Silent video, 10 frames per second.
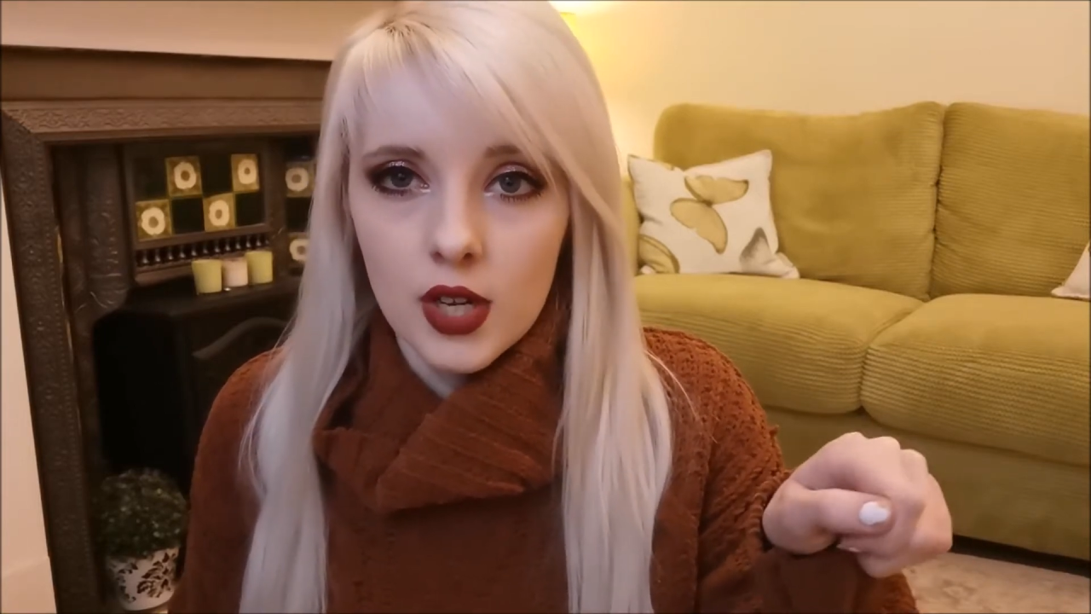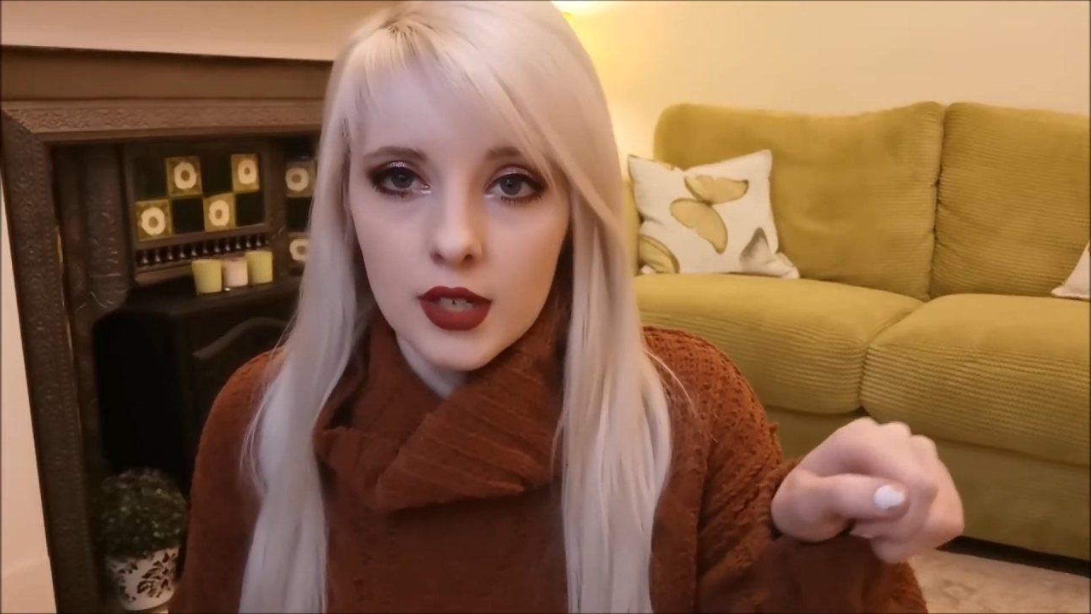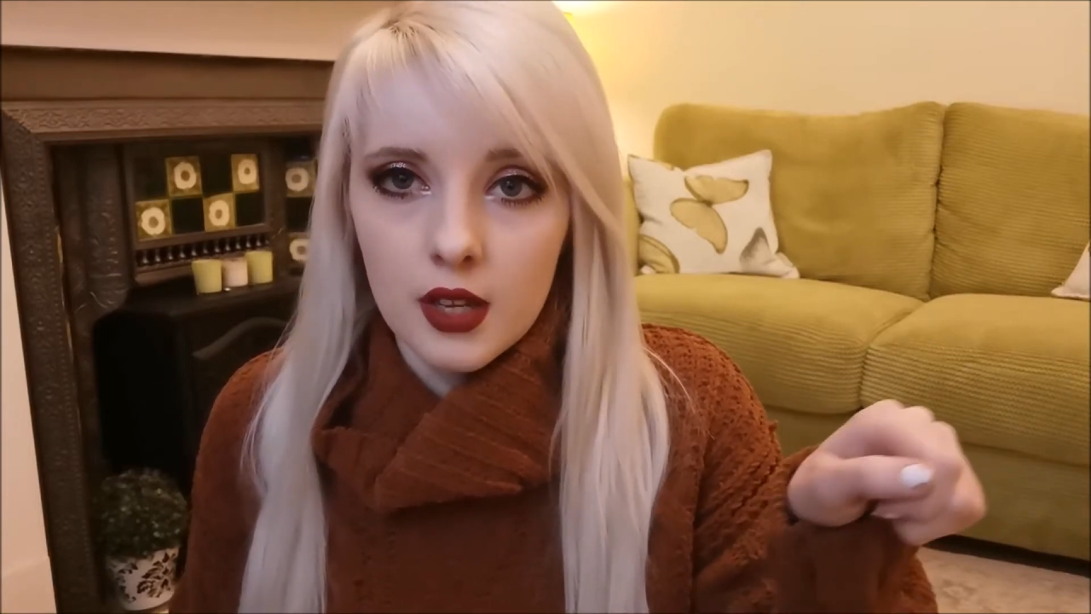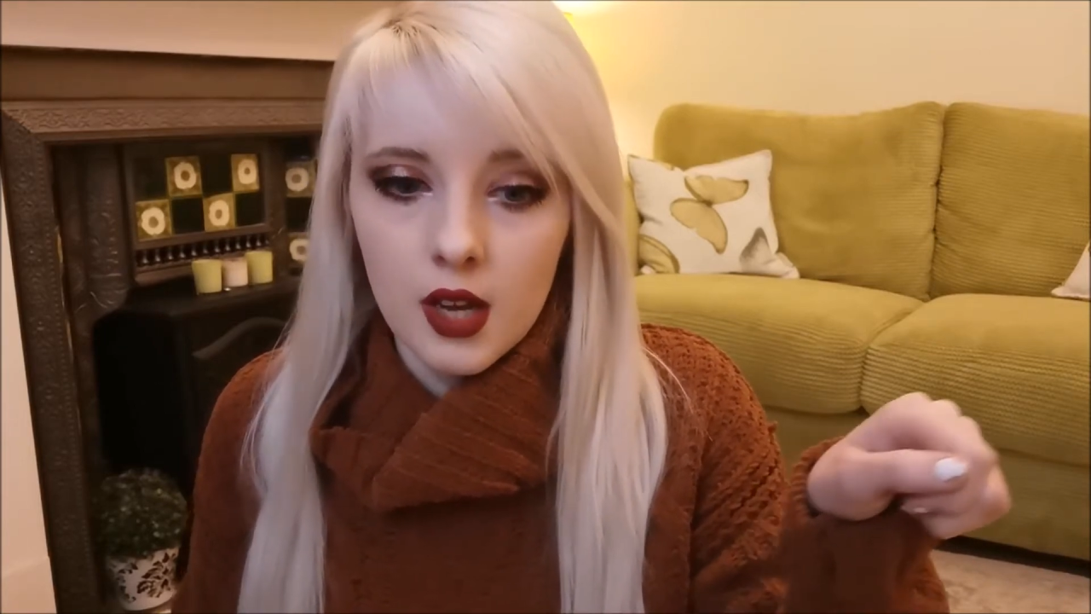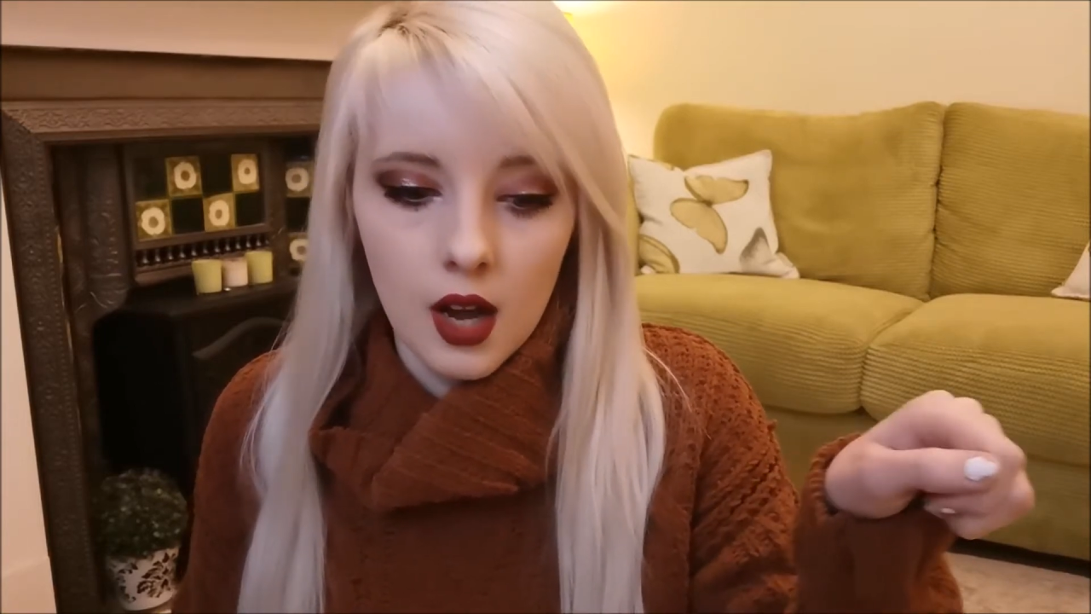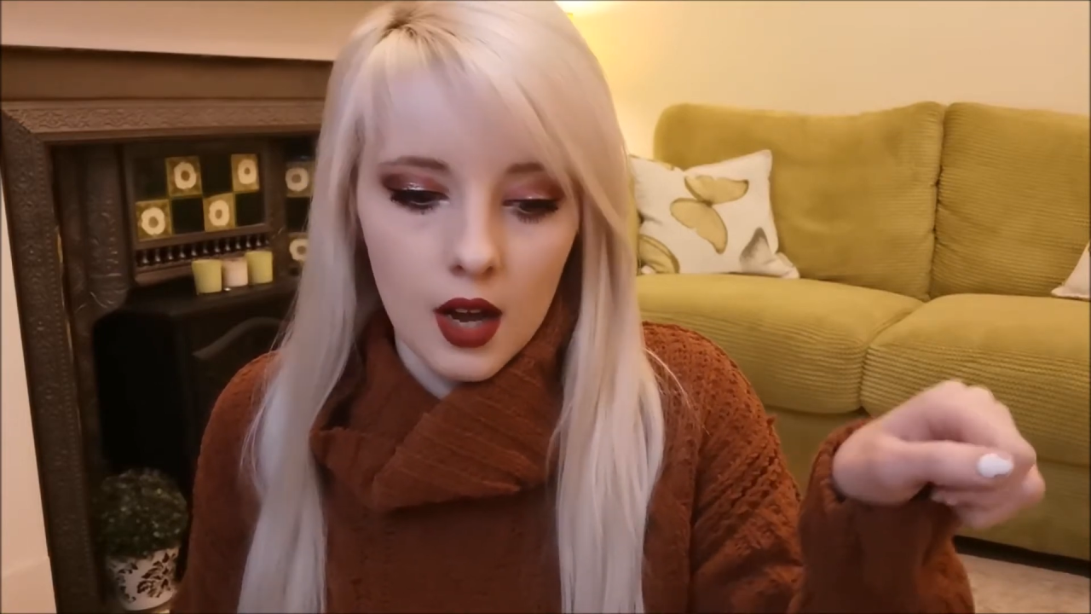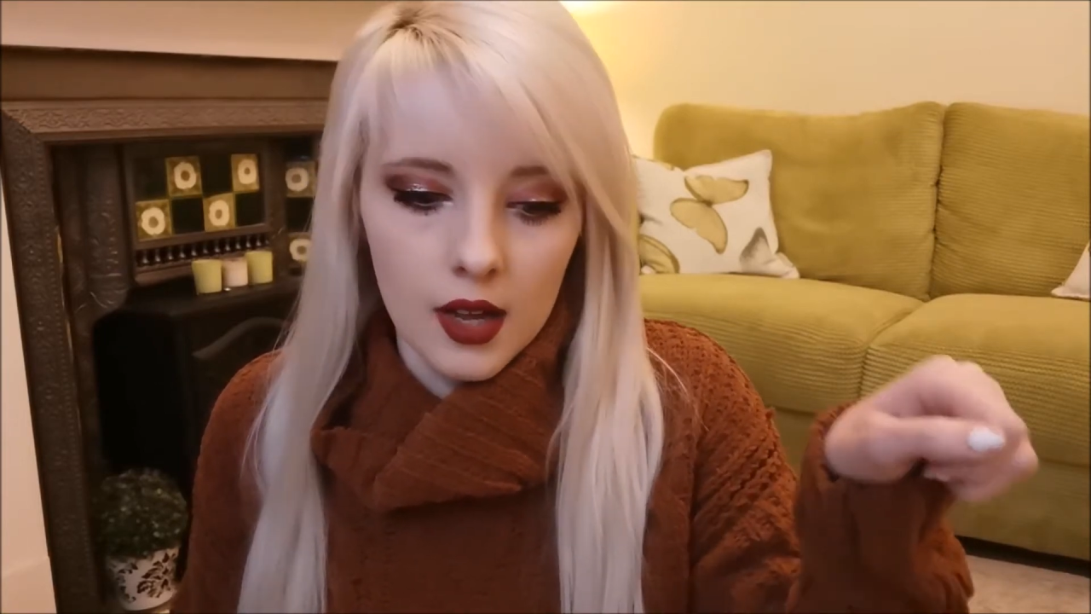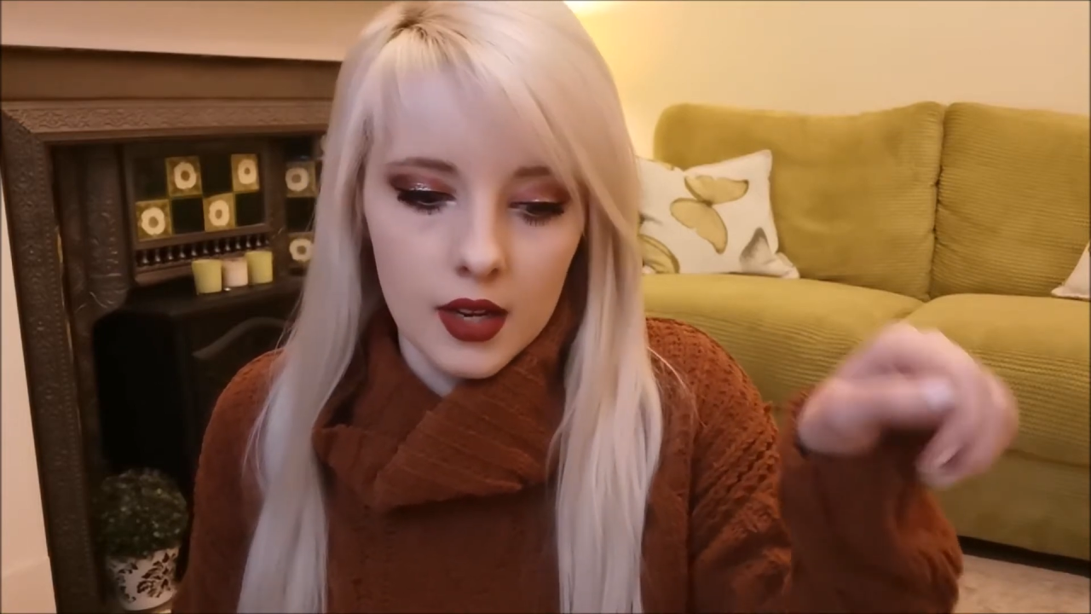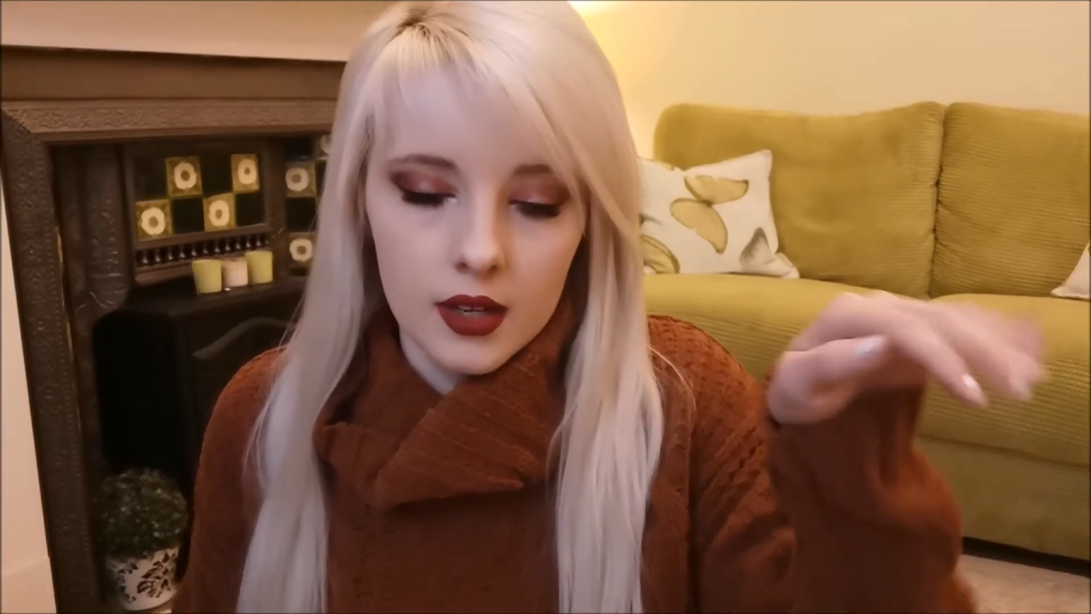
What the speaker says: and cut